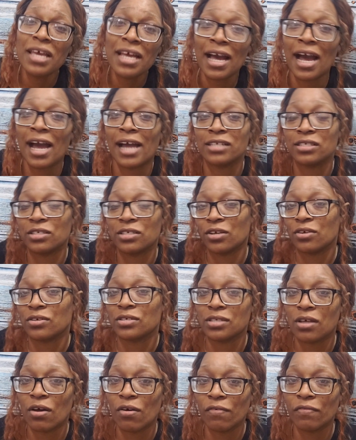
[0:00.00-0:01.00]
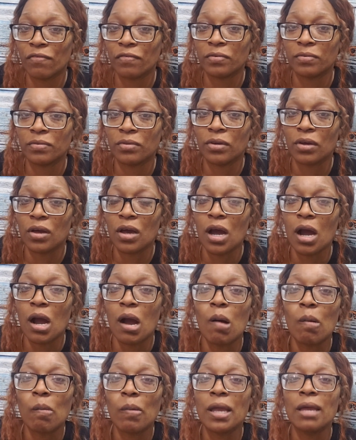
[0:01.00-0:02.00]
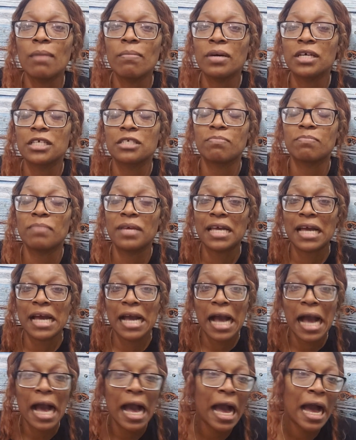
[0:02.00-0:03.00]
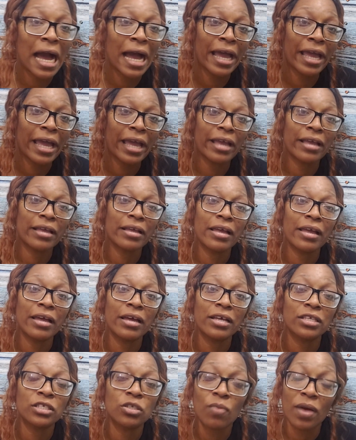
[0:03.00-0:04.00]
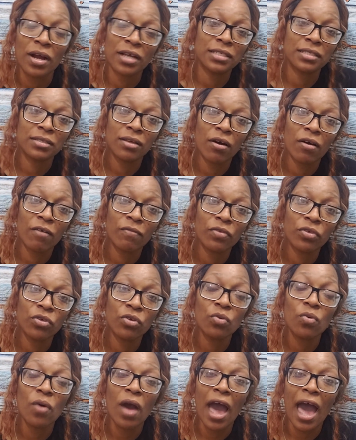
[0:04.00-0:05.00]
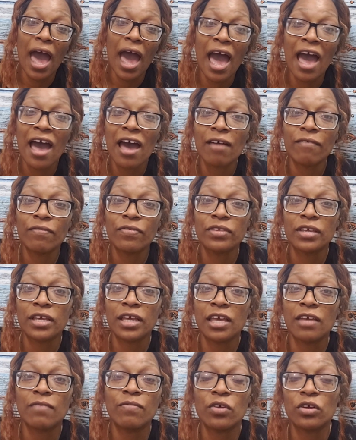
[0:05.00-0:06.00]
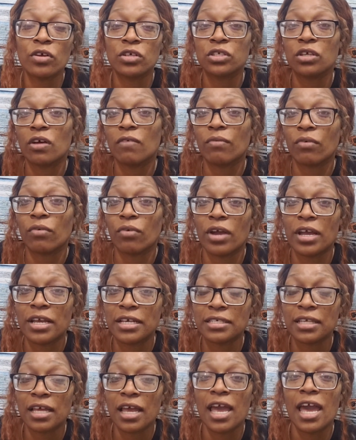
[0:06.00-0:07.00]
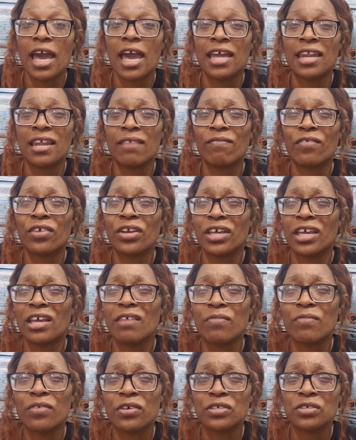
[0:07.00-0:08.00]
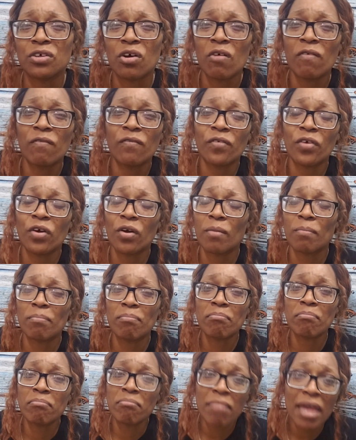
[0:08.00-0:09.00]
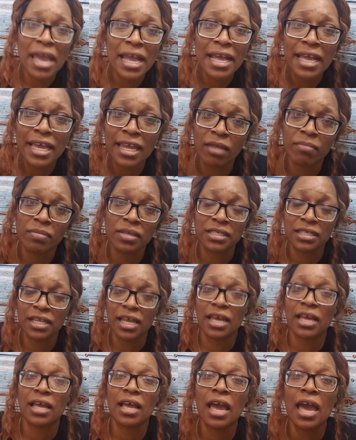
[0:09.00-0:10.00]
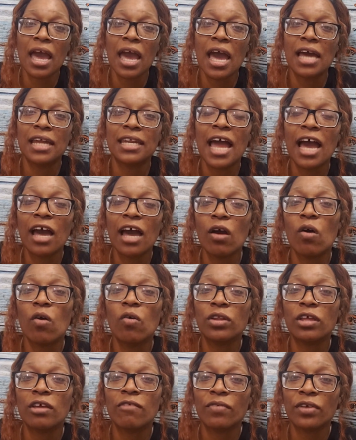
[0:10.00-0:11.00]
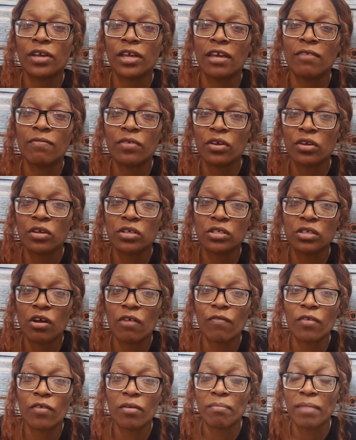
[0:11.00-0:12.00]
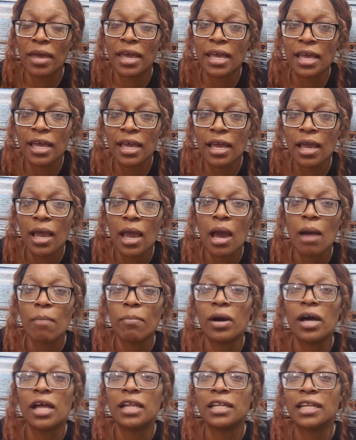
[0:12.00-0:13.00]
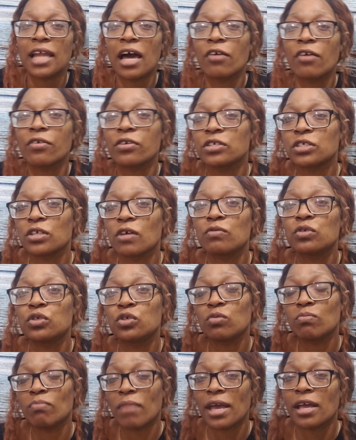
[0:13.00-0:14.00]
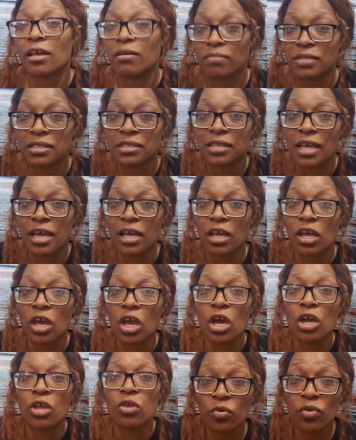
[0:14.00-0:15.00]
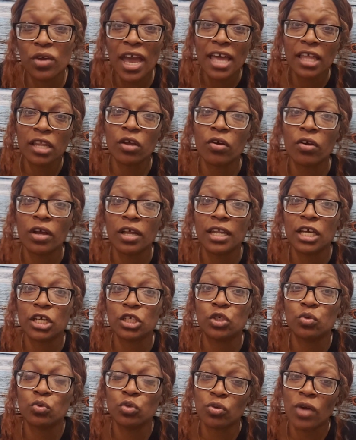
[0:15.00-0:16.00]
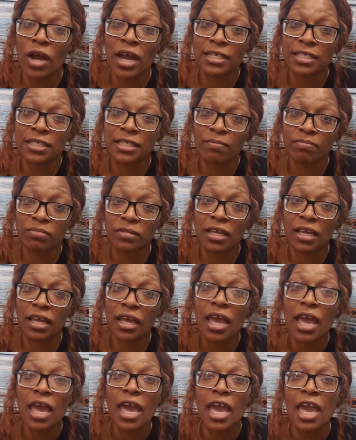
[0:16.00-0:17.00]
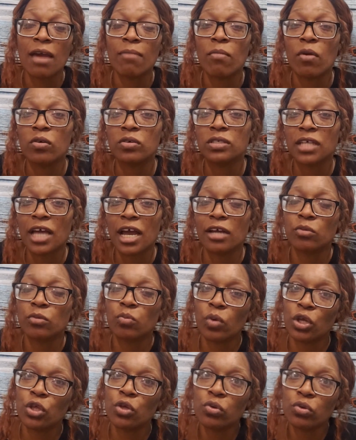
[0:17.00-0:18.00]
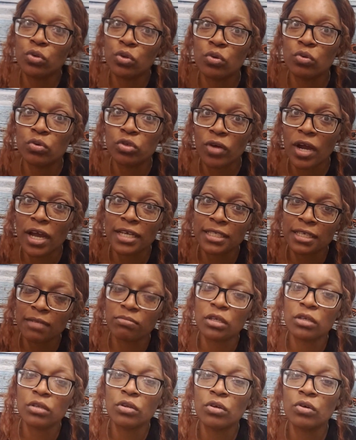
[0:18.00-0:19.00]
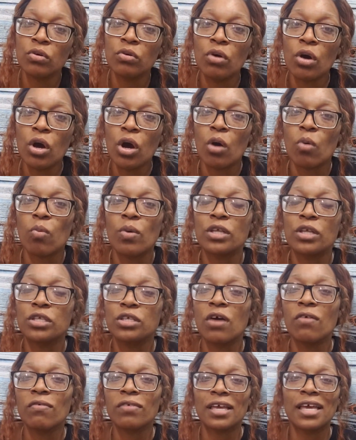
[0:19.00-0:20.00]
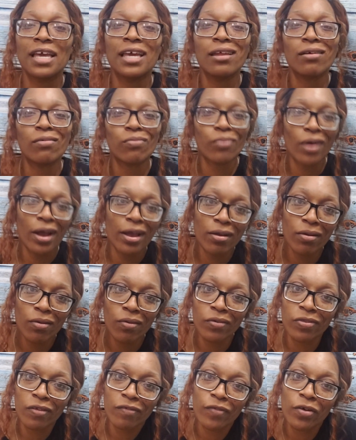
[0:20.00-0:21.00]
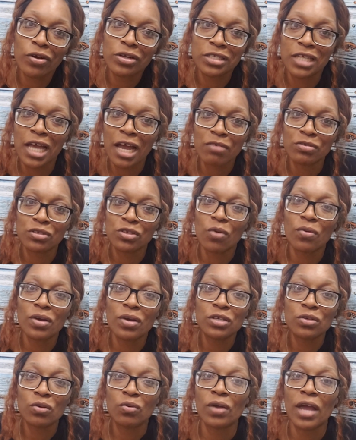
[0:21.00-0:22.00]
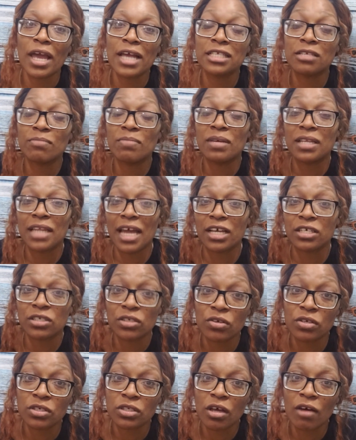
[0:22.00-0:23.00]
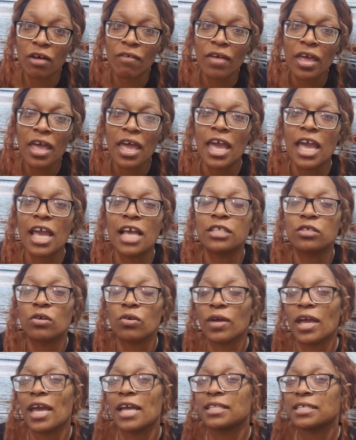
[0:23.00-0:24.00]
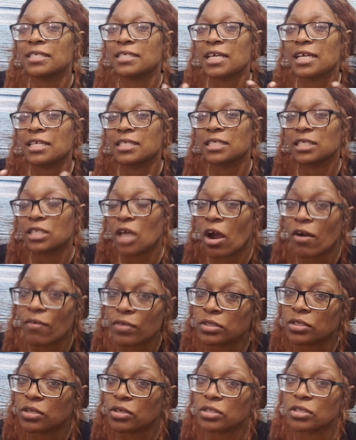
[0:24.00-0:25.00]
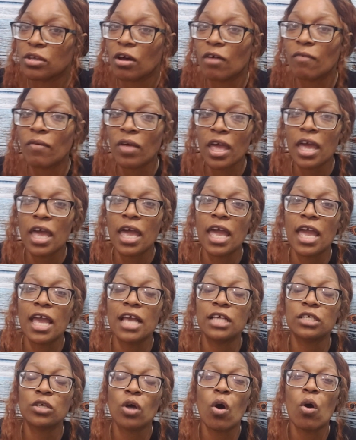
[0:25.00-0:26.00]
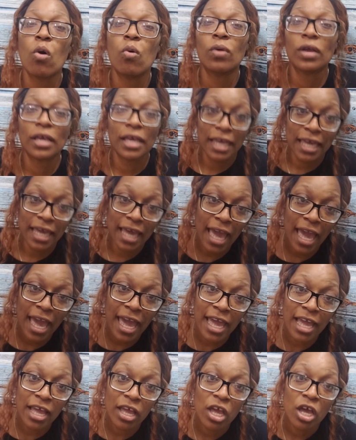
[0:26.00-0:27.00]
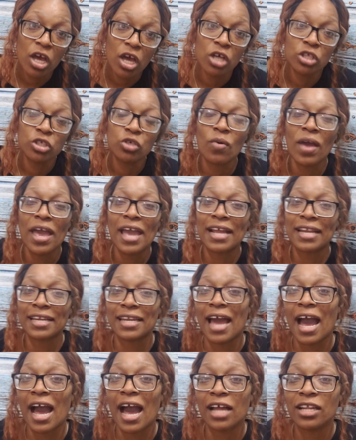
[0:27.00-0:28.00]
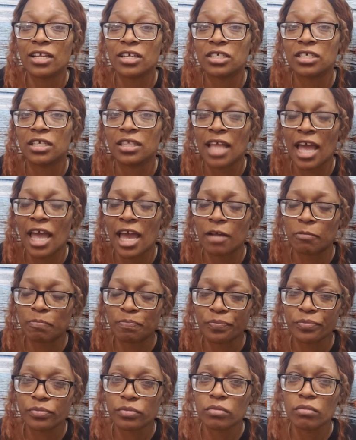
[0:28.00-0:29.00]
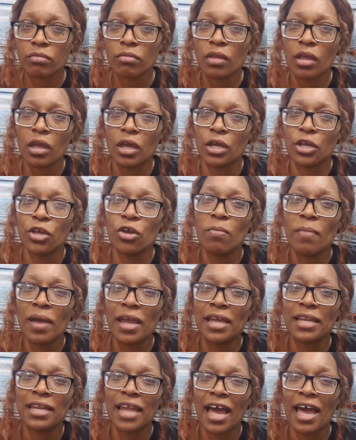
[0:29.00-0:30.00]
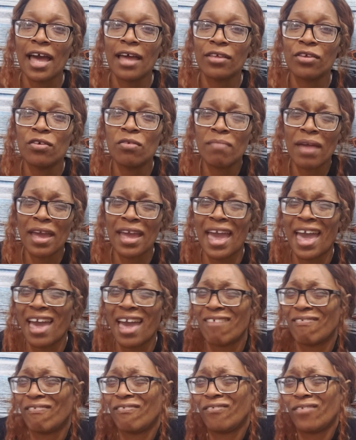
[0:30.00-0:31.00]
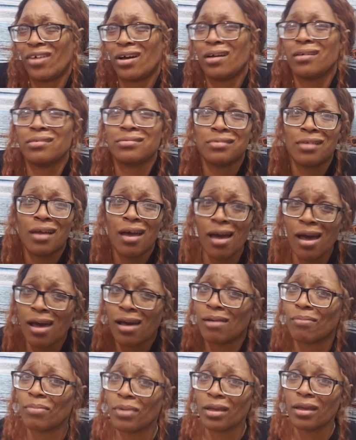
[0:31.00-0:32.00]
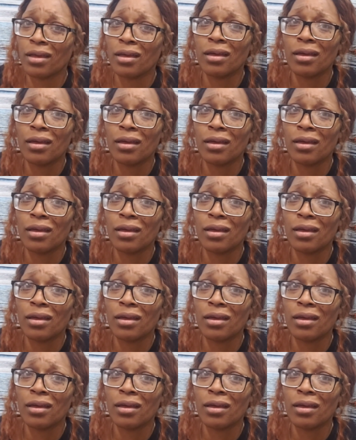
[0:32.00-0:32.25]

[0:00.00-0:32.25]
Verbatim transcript: Be kind to yourself. We must be kind to ourselves. You have to give yourself grace and forgive yourself for making a mistake. Not only forgiving yourself for making, but allow yourself to make a mistake. You can't learn unless you try something. And most times when you do try something new, we don't get it right on the first time. So it's okay to be nice to yourself. It's okay to say sorry to yourself. It's okay to acknowledge that you may not, you may have fucked up,